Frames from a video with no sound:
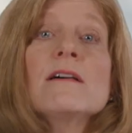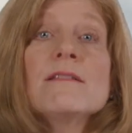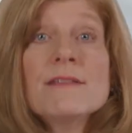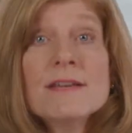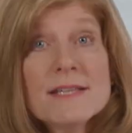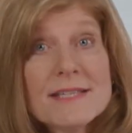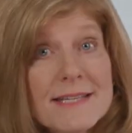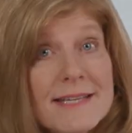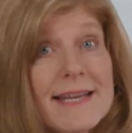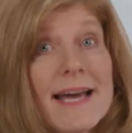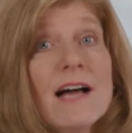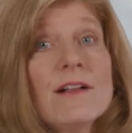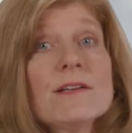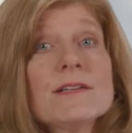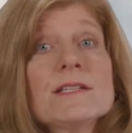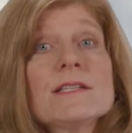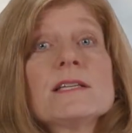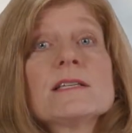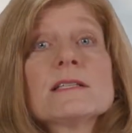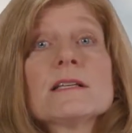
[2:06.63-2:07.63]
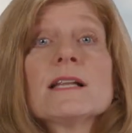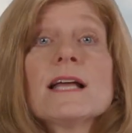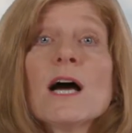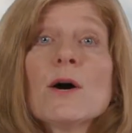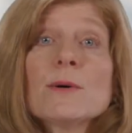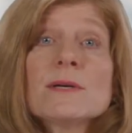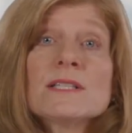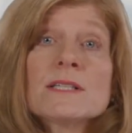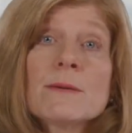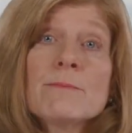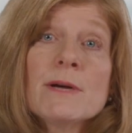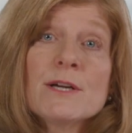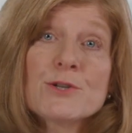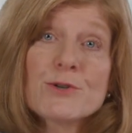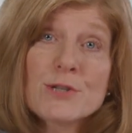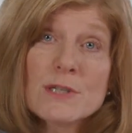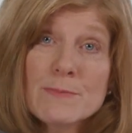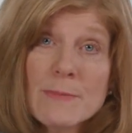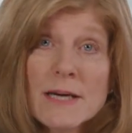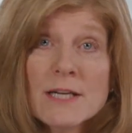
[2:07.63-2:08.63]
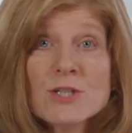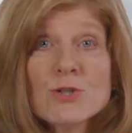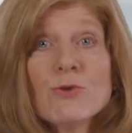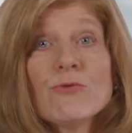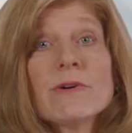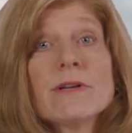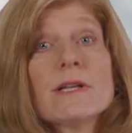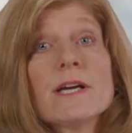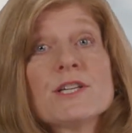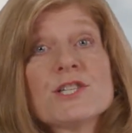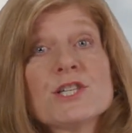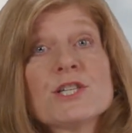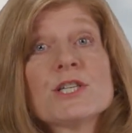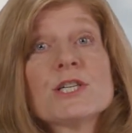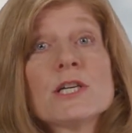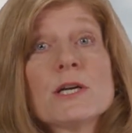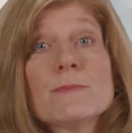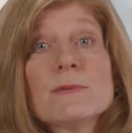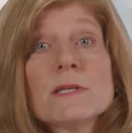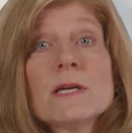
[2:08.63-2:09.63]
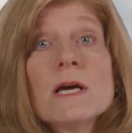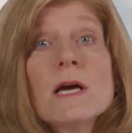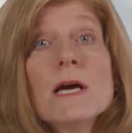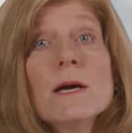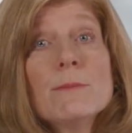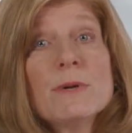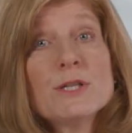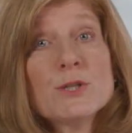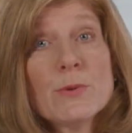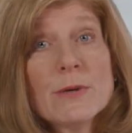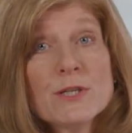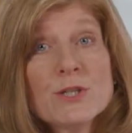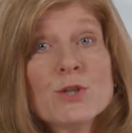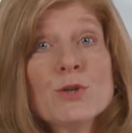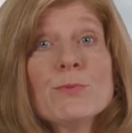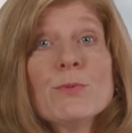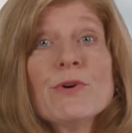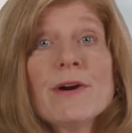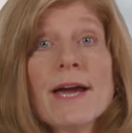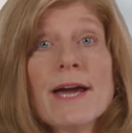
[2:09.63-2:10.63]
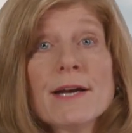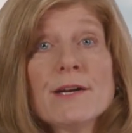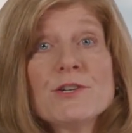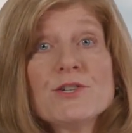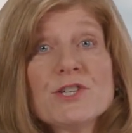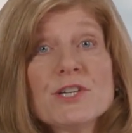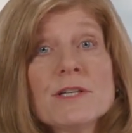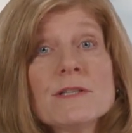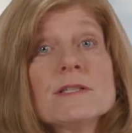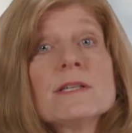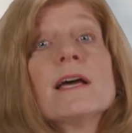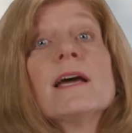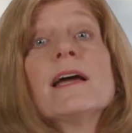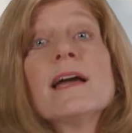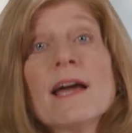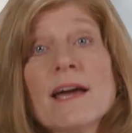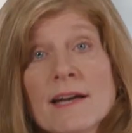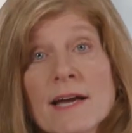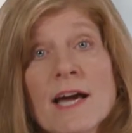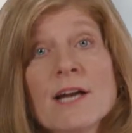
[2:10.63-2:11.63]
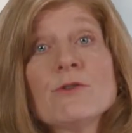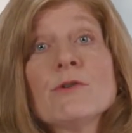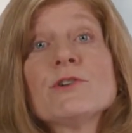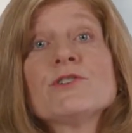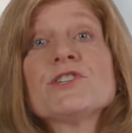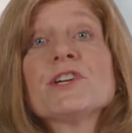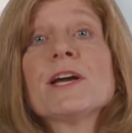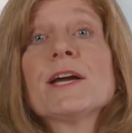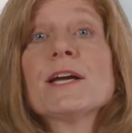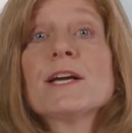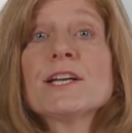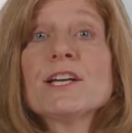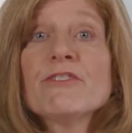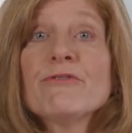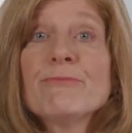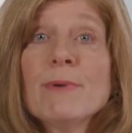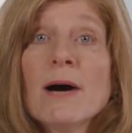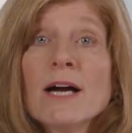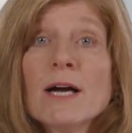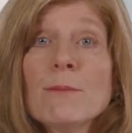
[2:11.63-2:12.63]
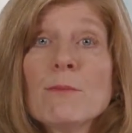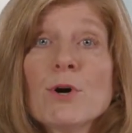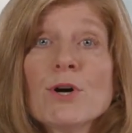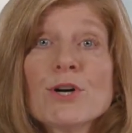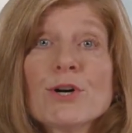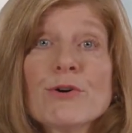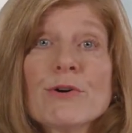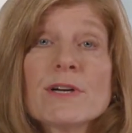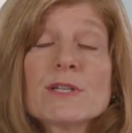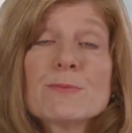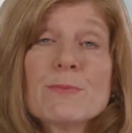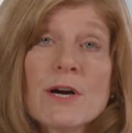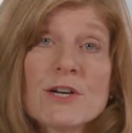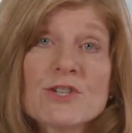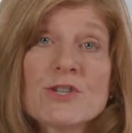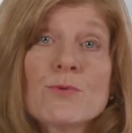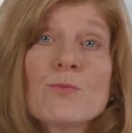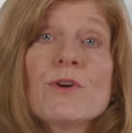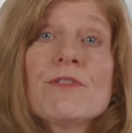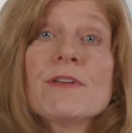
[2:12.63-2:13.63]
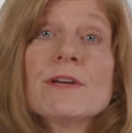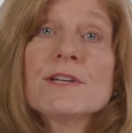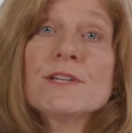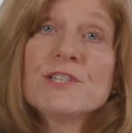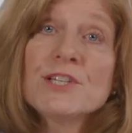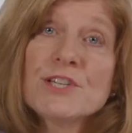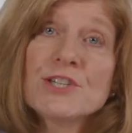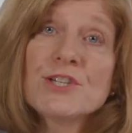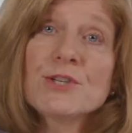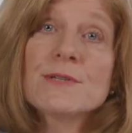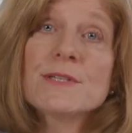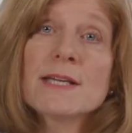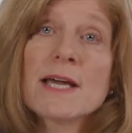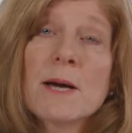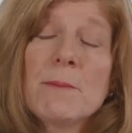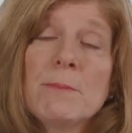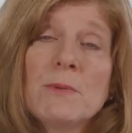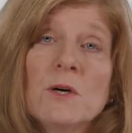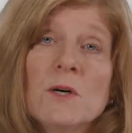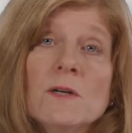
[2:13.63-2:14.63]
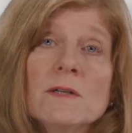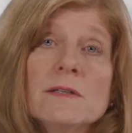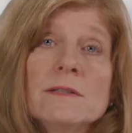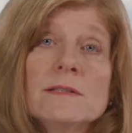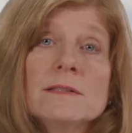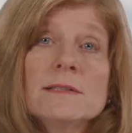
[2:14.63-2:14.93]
These analyses allow us to measure spatial relationships between tumor antigens and heterogeneity of biomarker expression within a tissue sample.